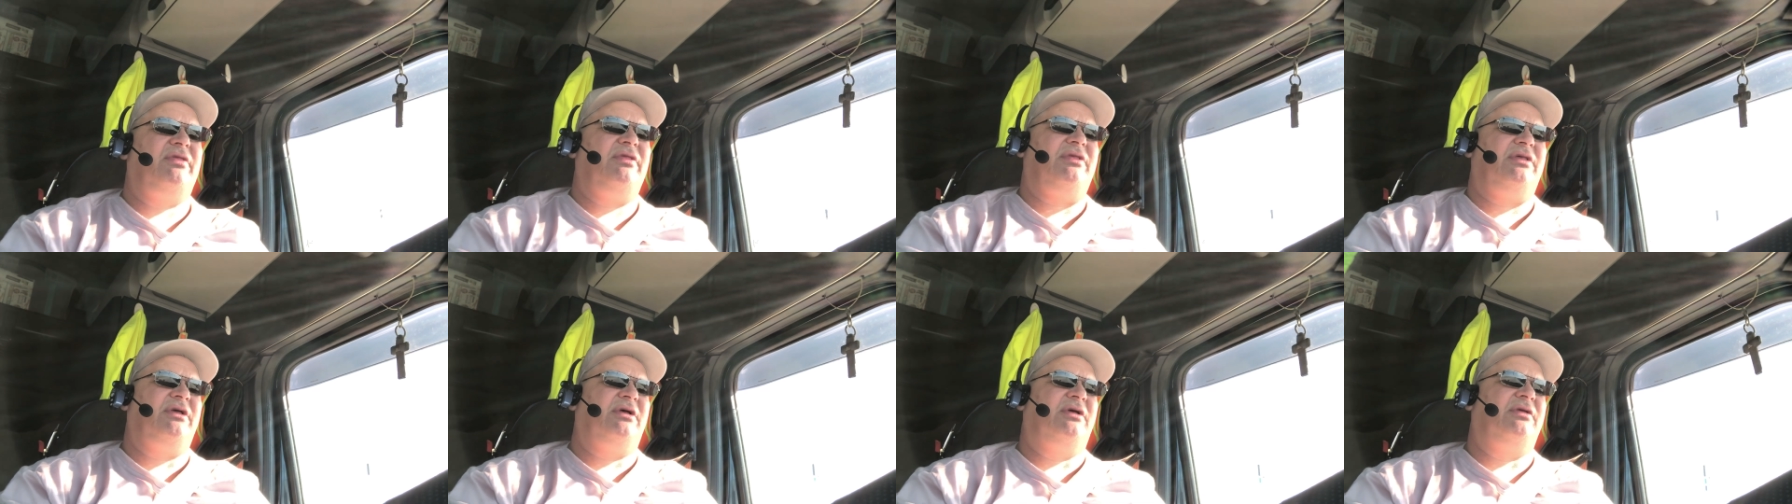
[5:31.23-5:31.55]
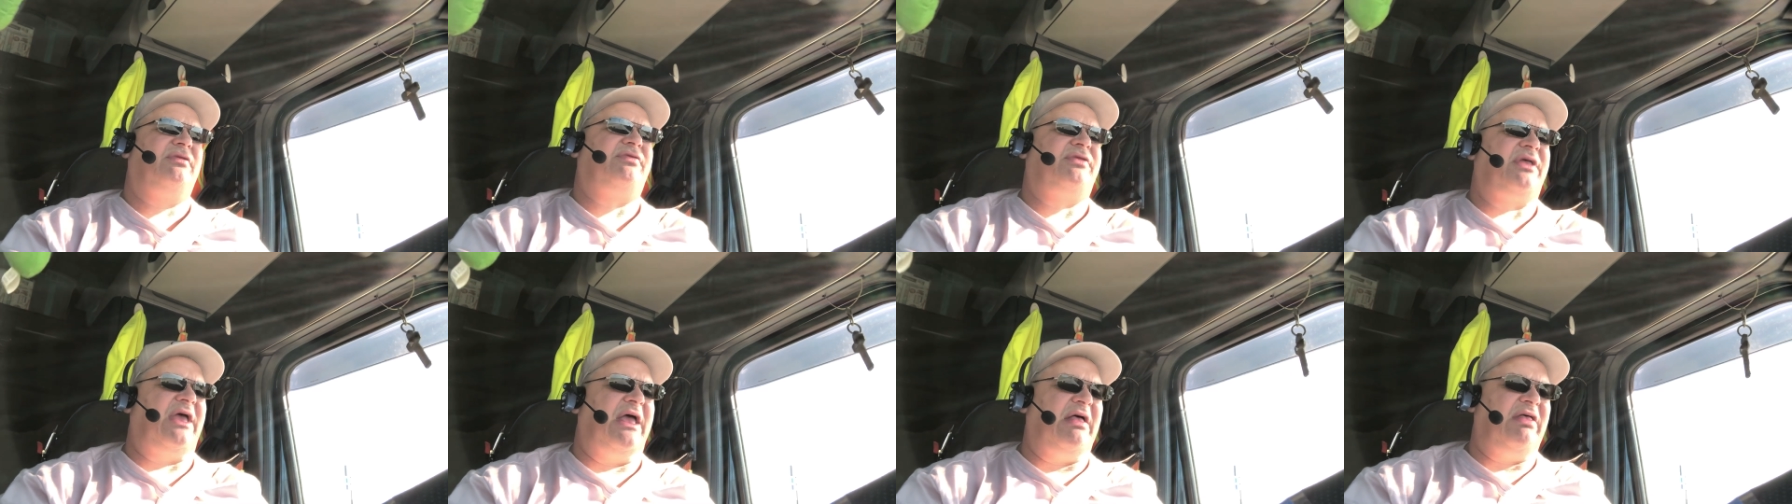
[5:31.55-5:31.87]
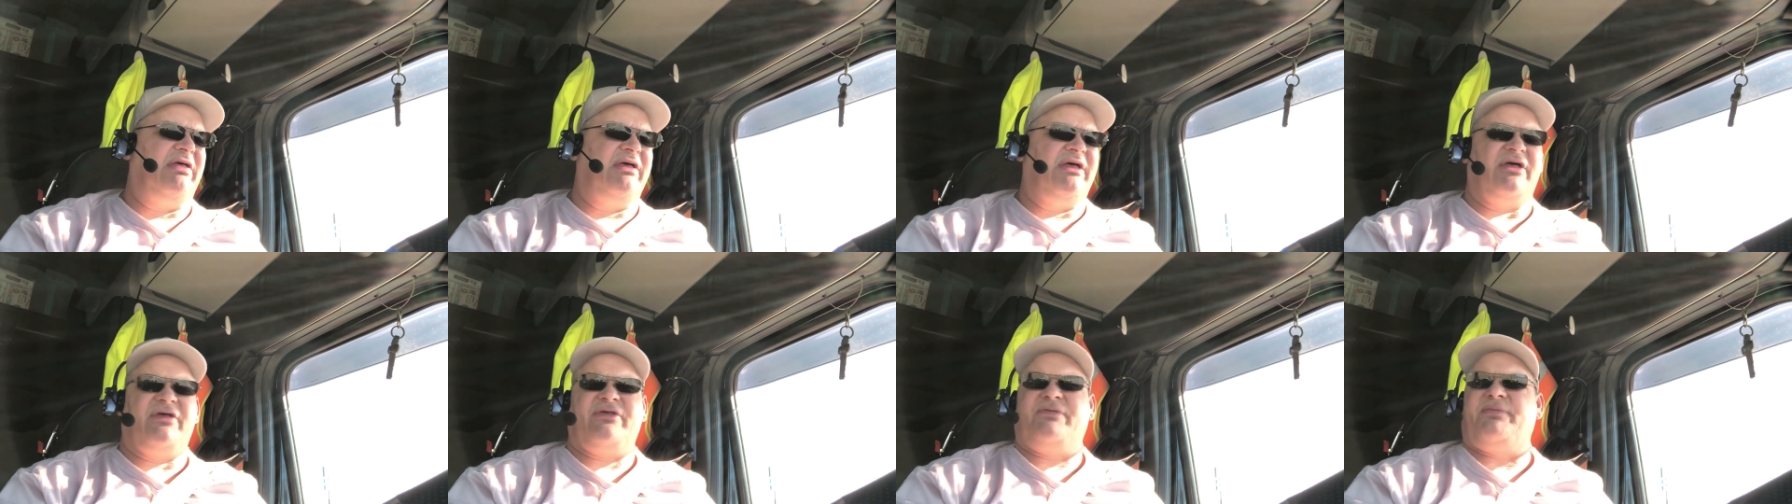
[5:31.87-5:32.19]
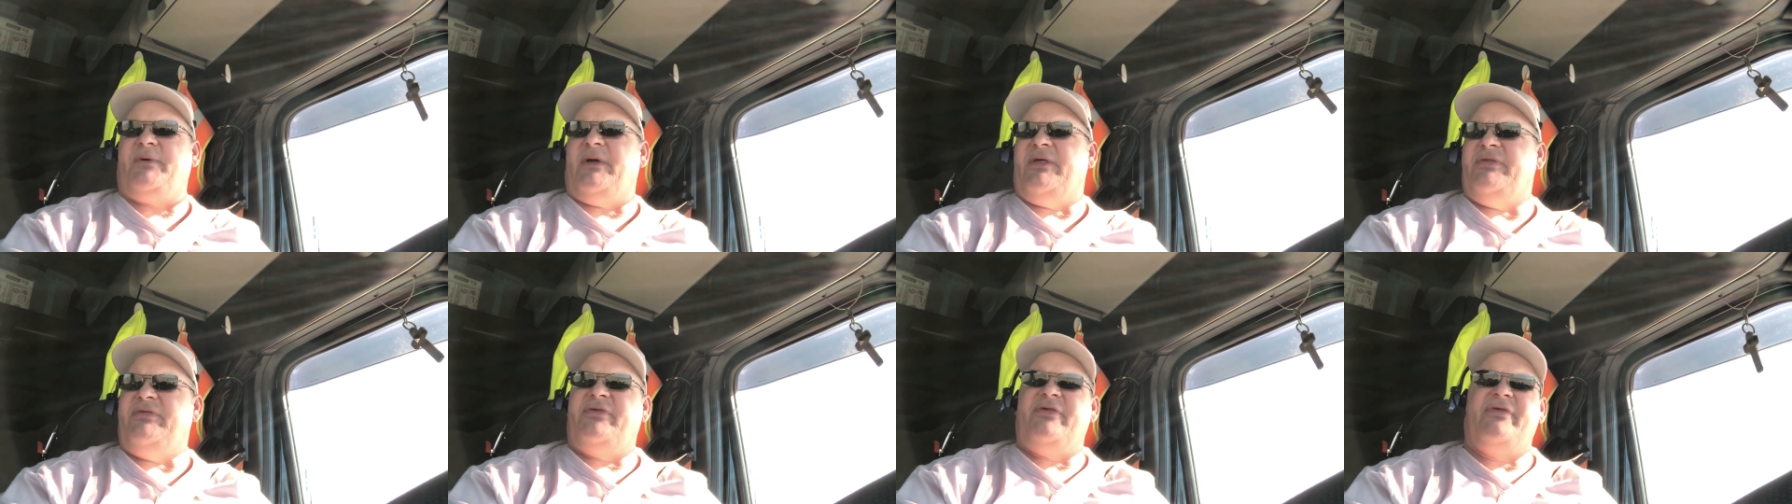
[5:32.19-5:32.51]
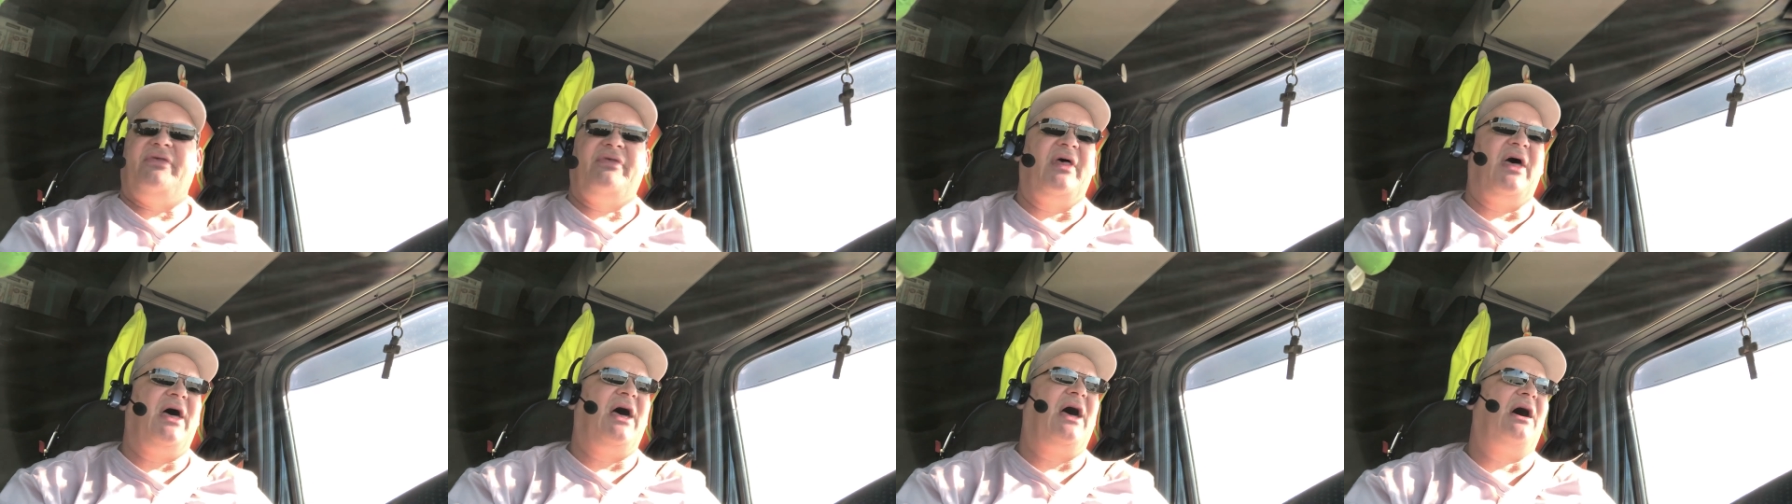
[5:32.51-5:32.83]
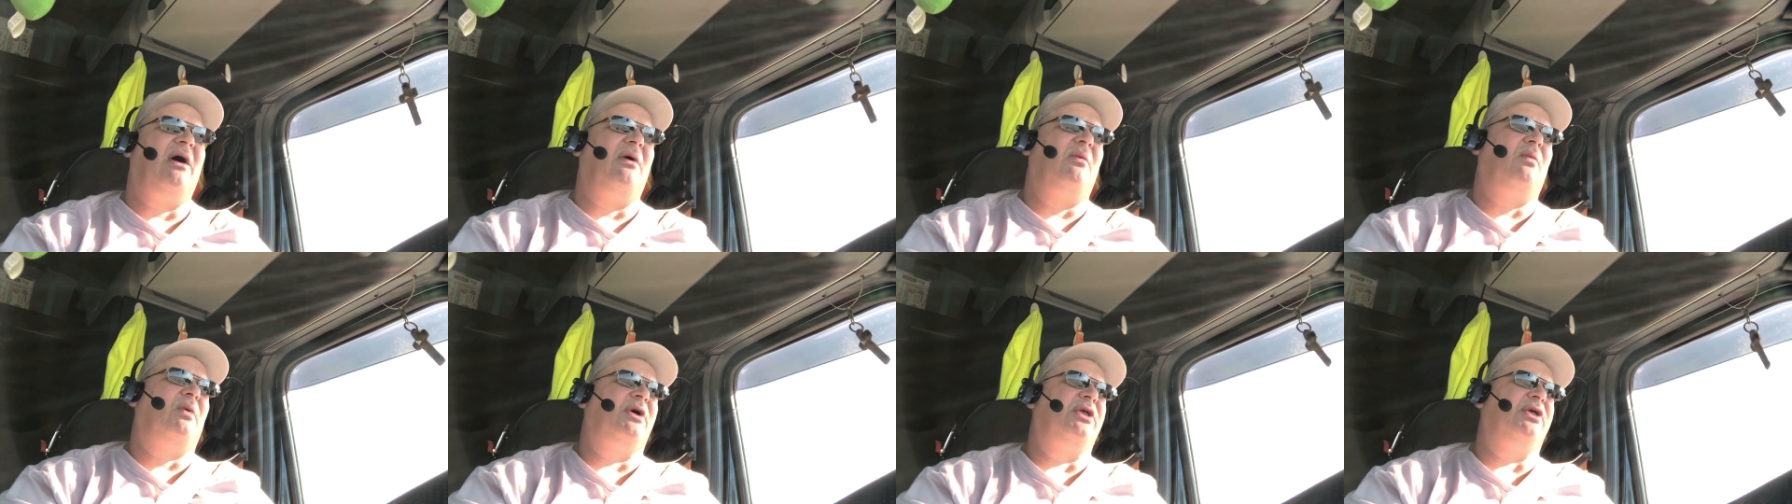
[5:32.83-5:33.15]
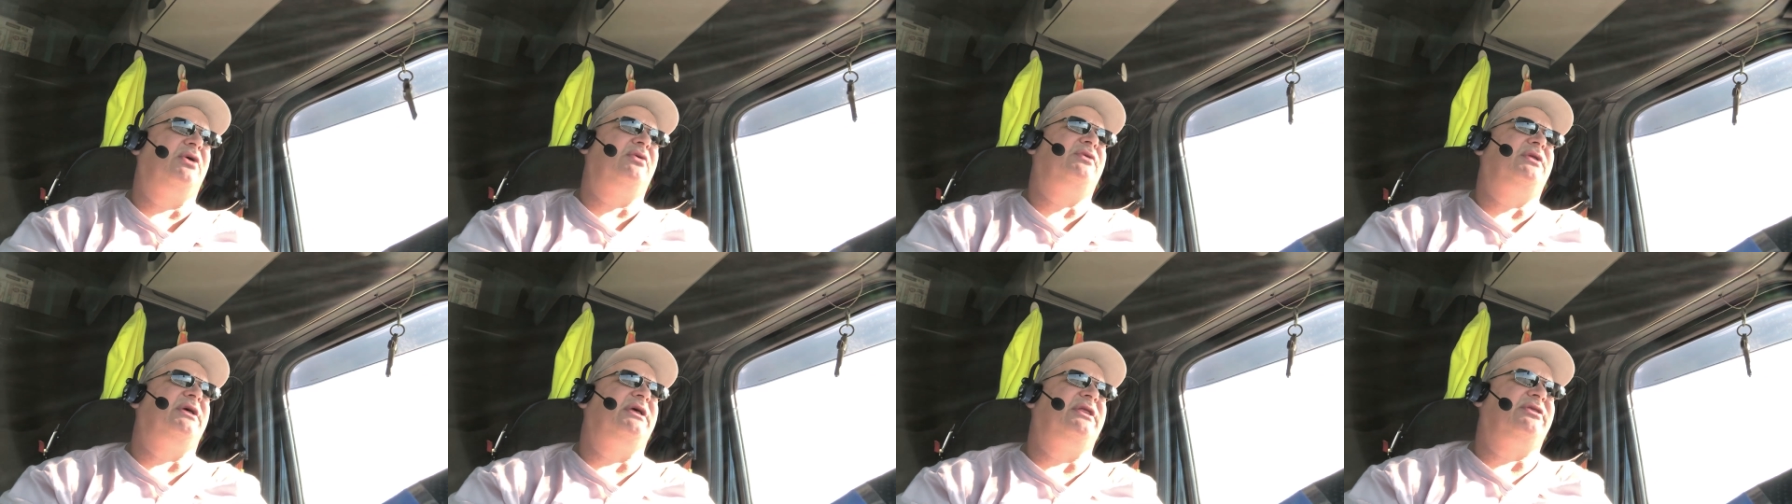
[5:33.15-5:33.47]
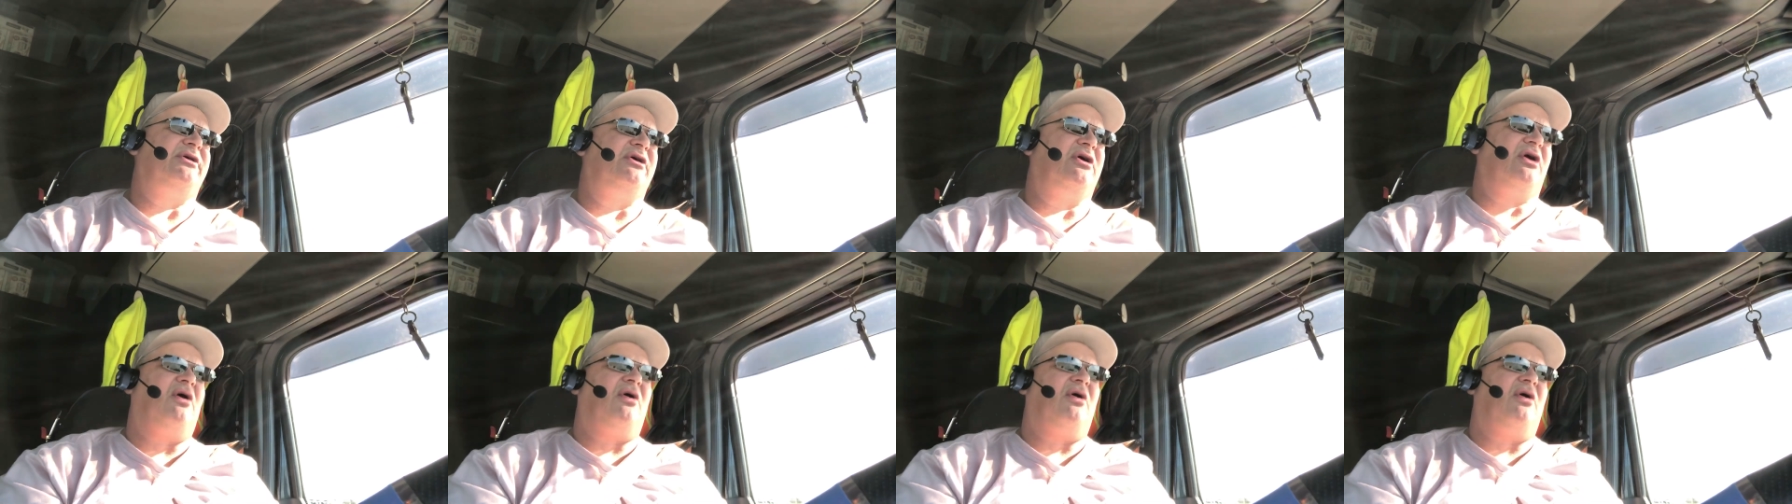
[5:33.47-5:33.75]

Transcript: your daily expenses are? What you need to go